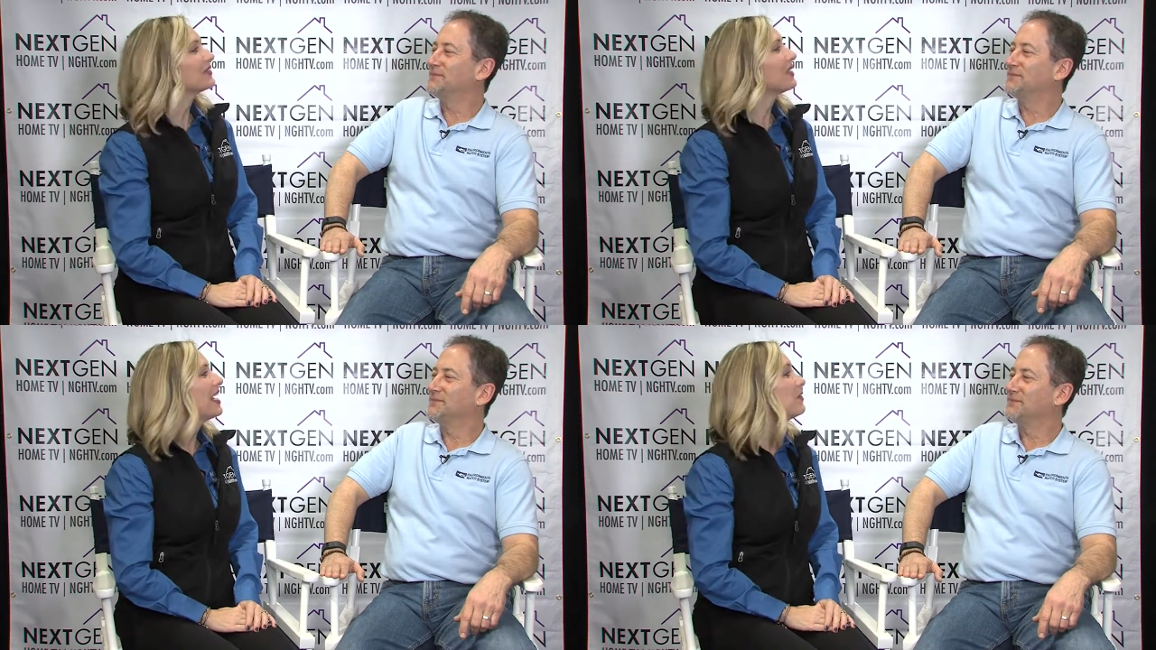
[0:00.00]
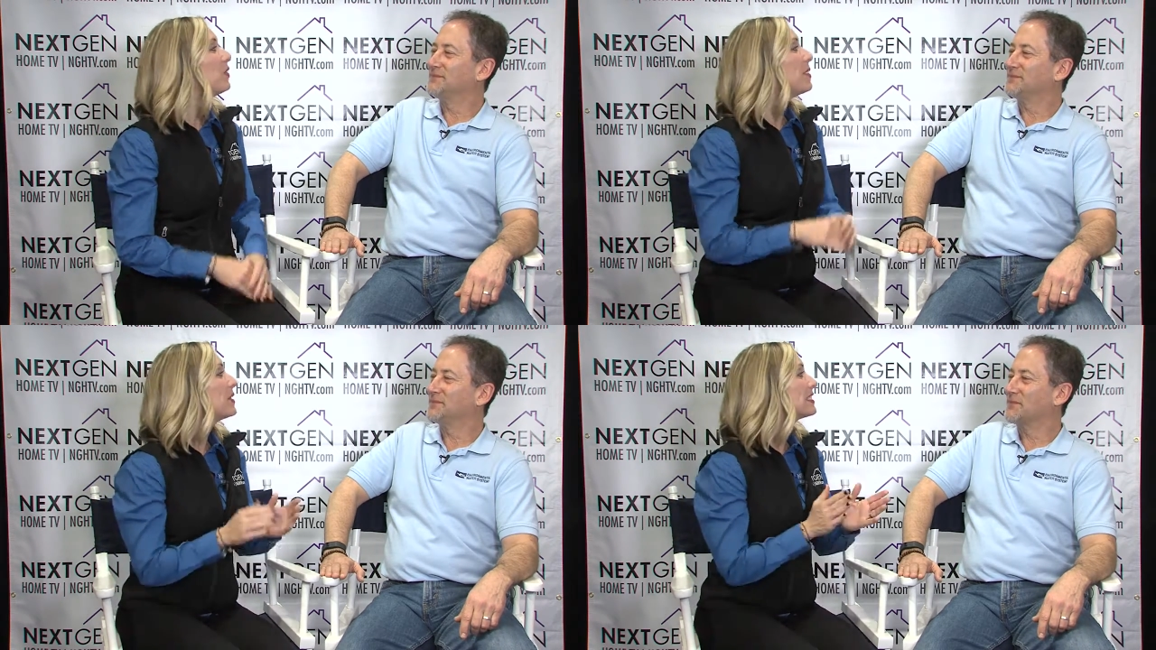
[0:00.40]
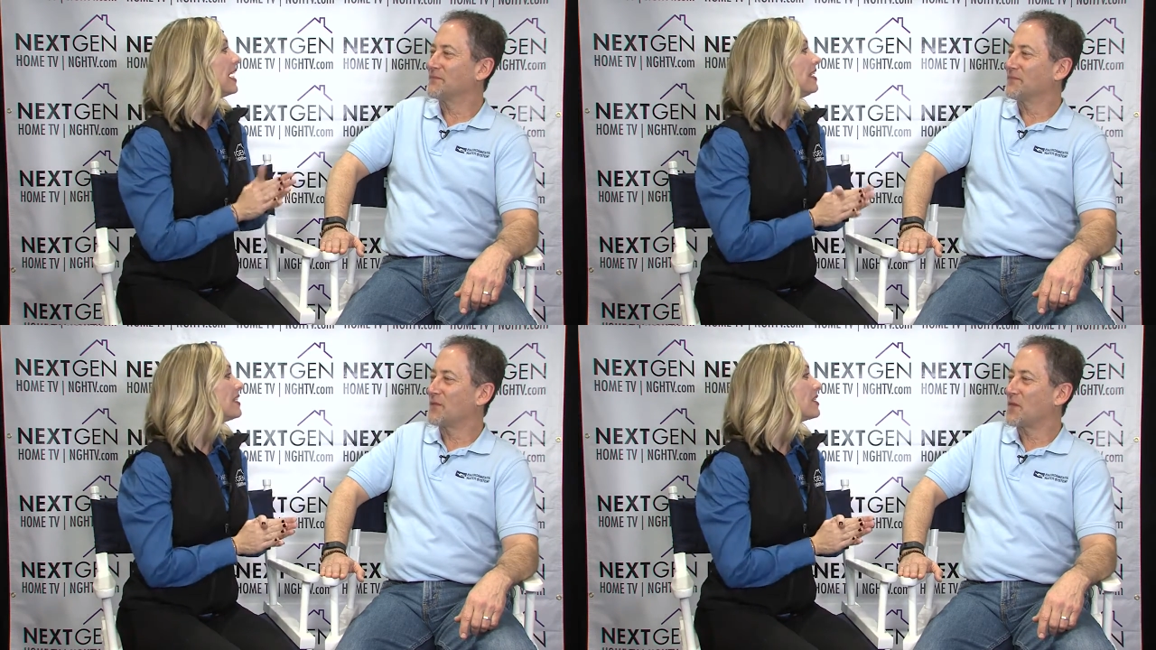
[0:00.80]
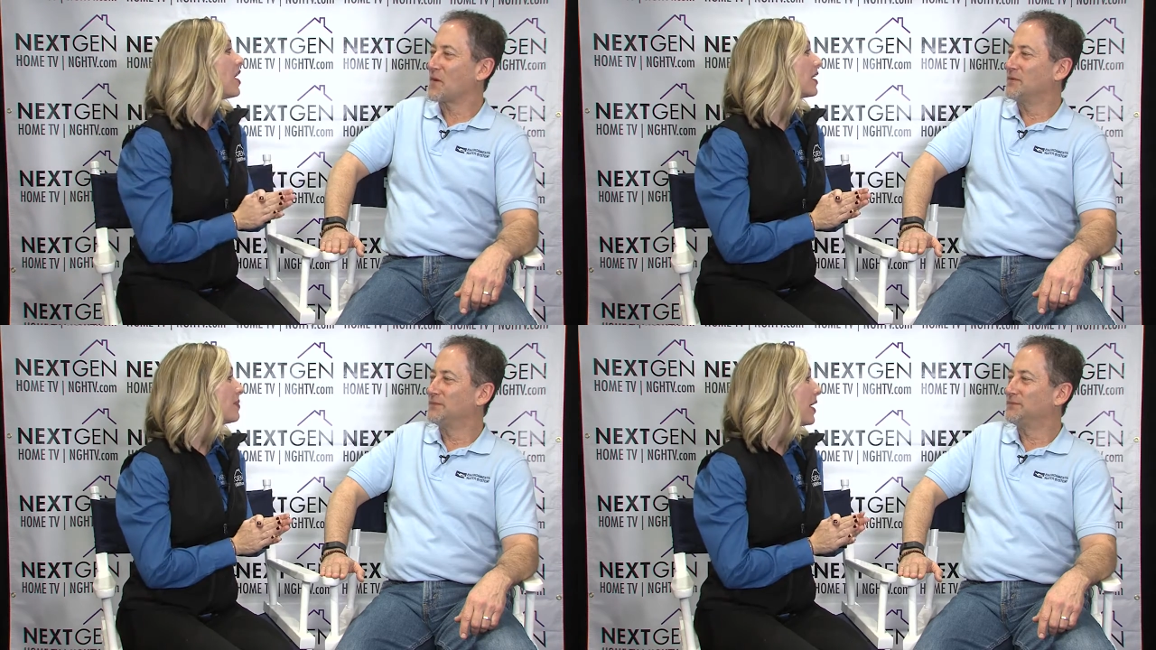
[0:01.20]
Speaker 1: Great. Well, I'm excited to
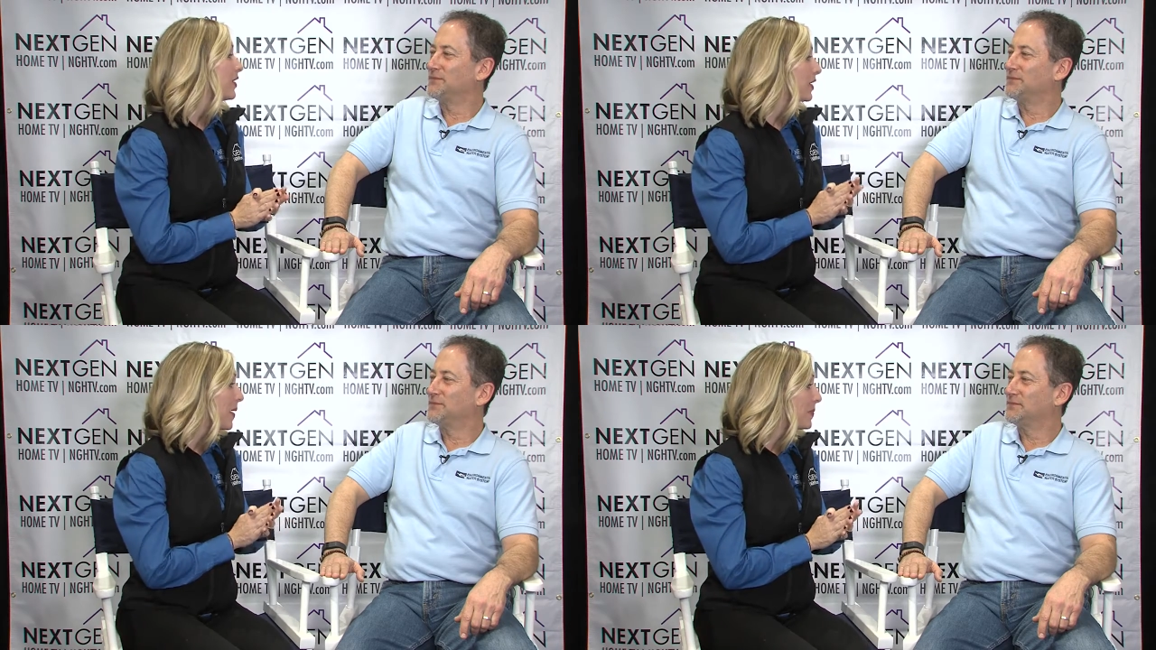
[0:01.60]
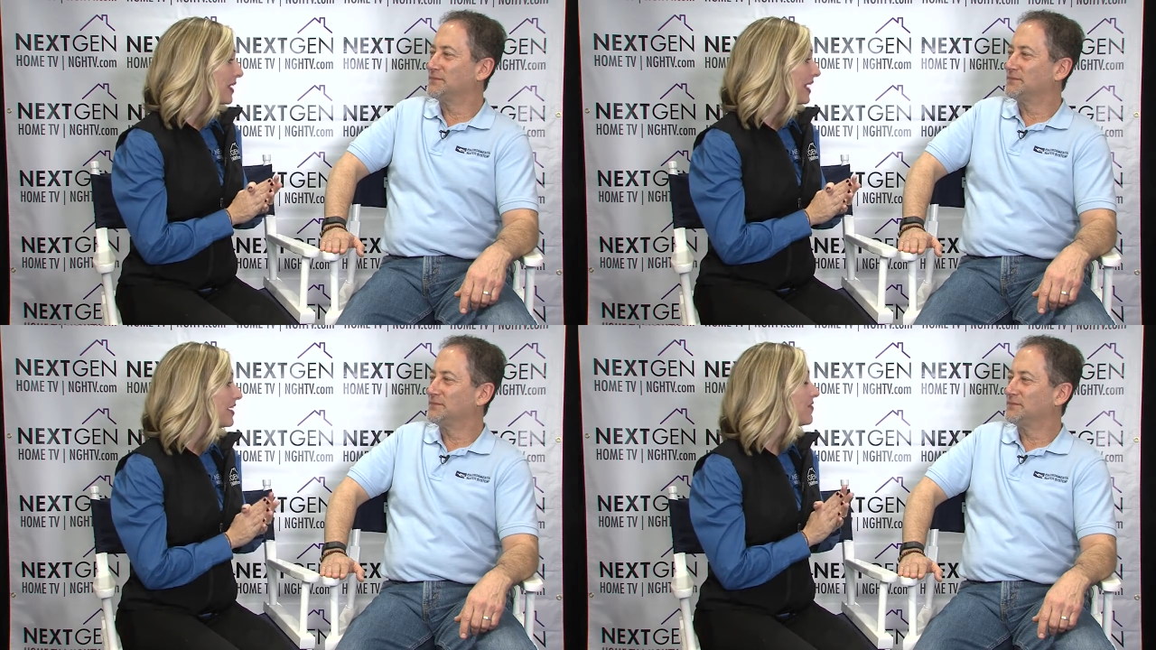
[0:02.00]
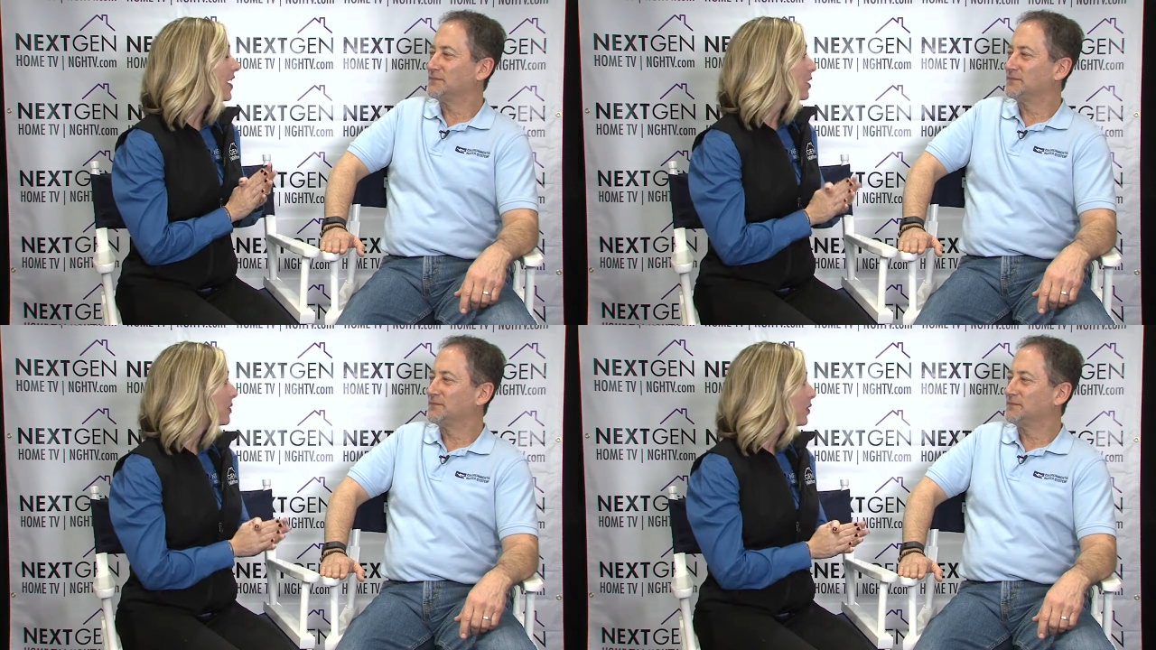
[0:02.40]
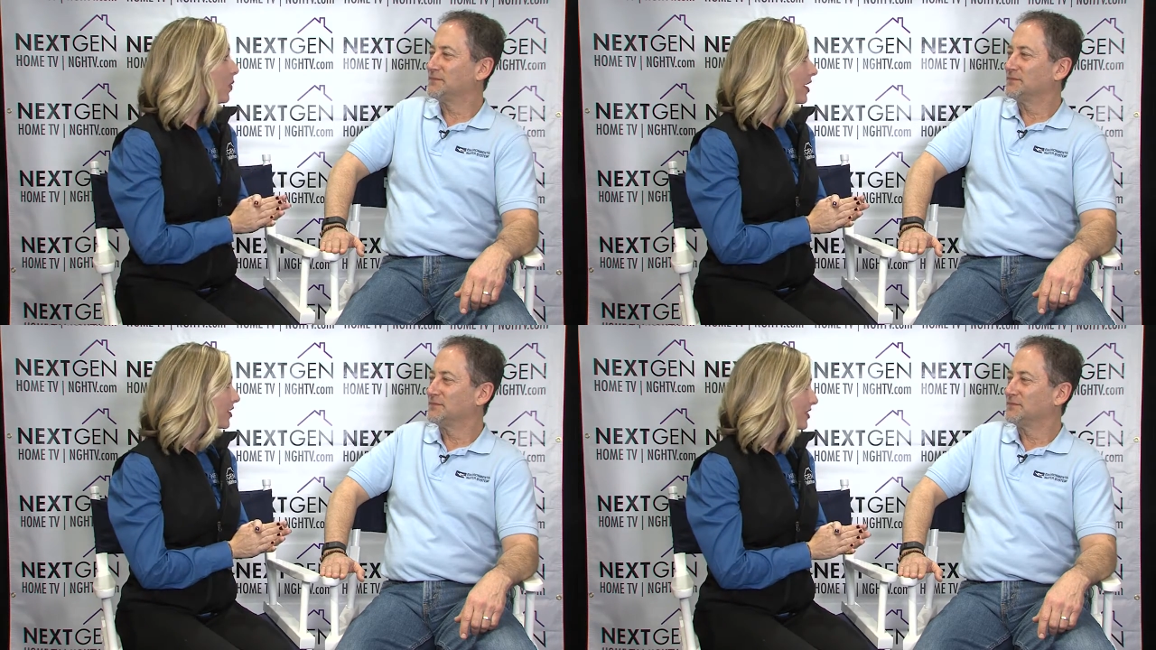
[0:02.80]
talk about your company,
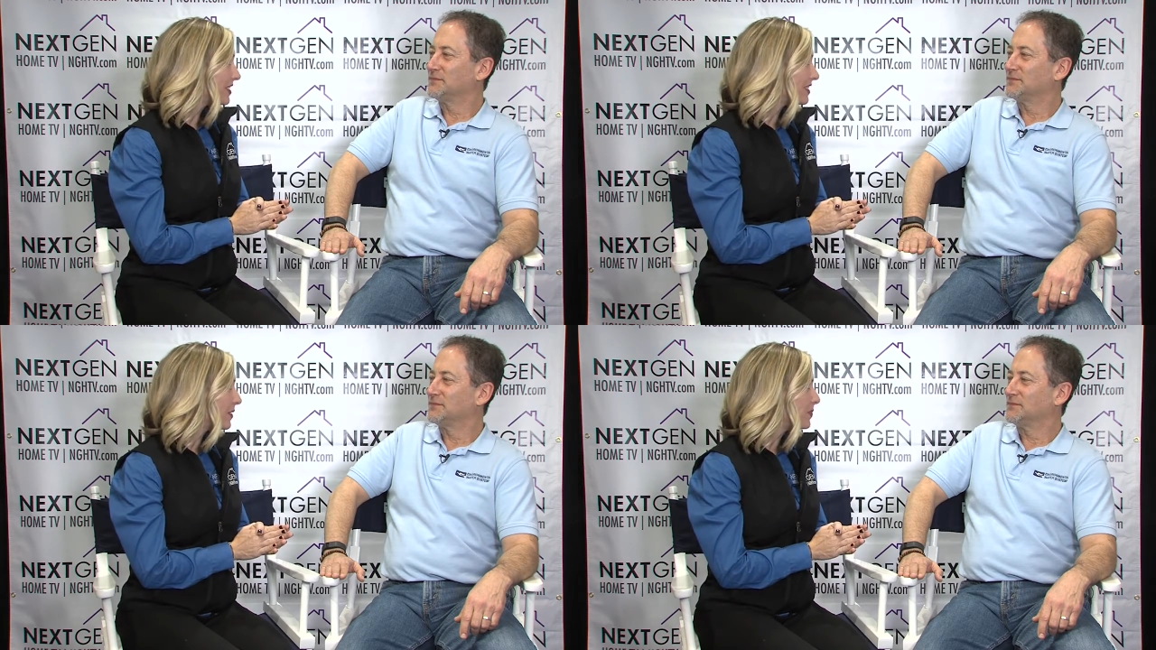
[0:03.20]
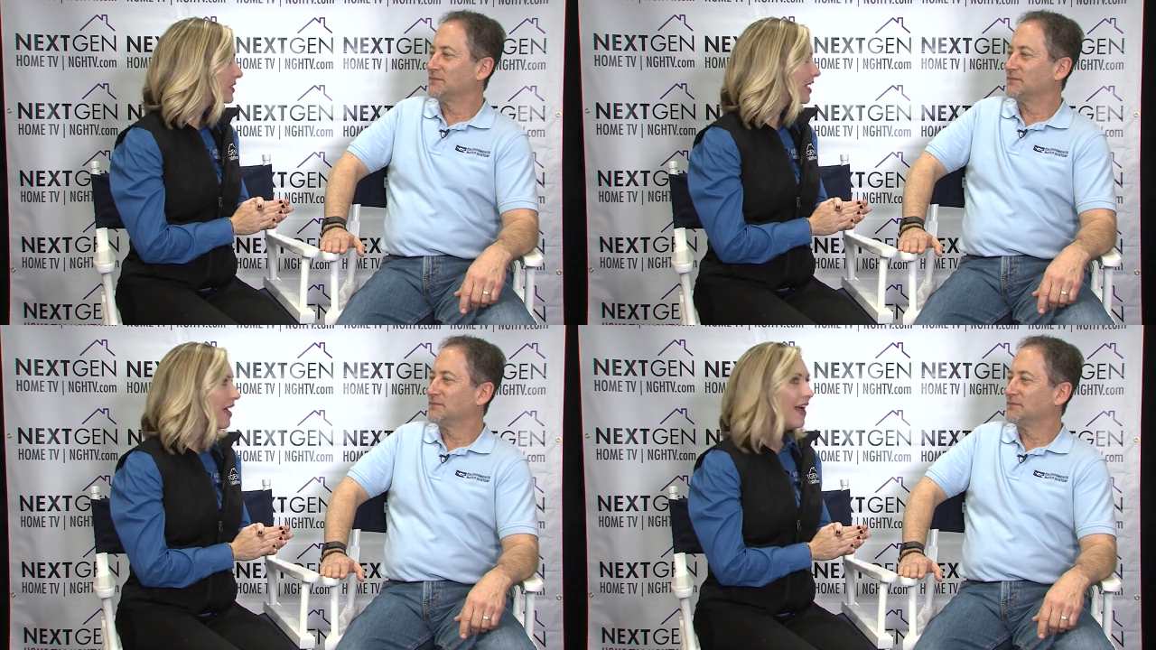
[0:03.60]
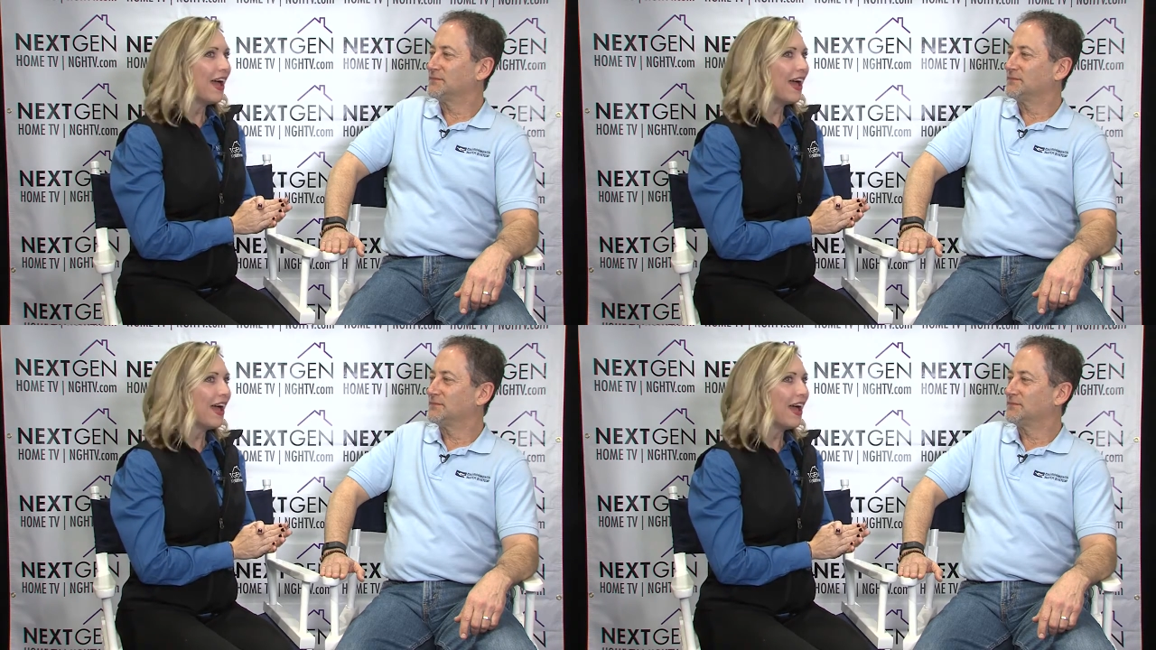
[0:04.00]
Environmental Water Systems.